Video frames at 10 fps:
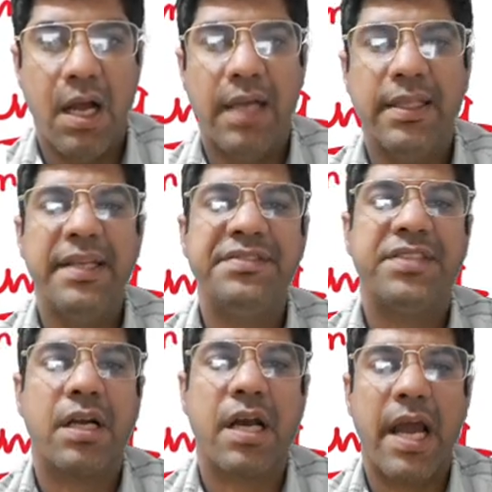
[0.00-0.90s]
Other is
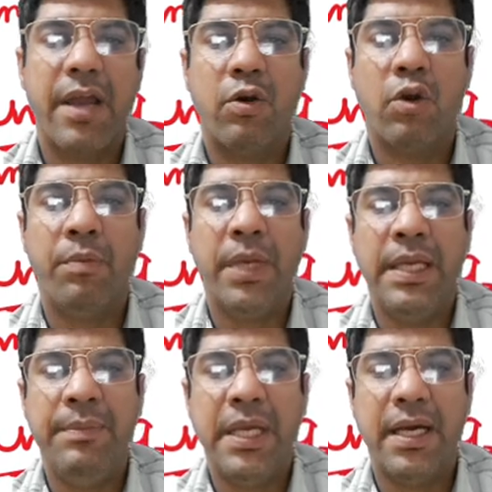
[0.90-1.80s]
the
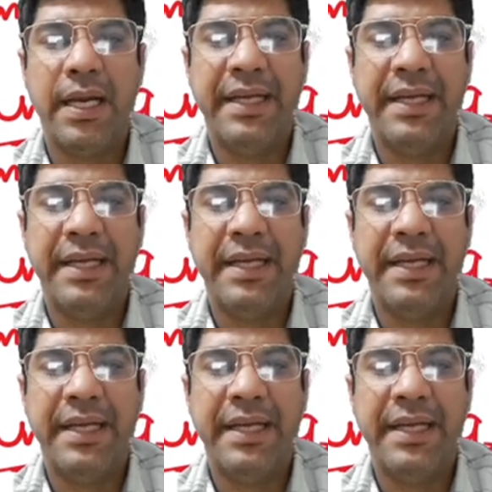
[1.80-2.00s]
cryoglobulinemia.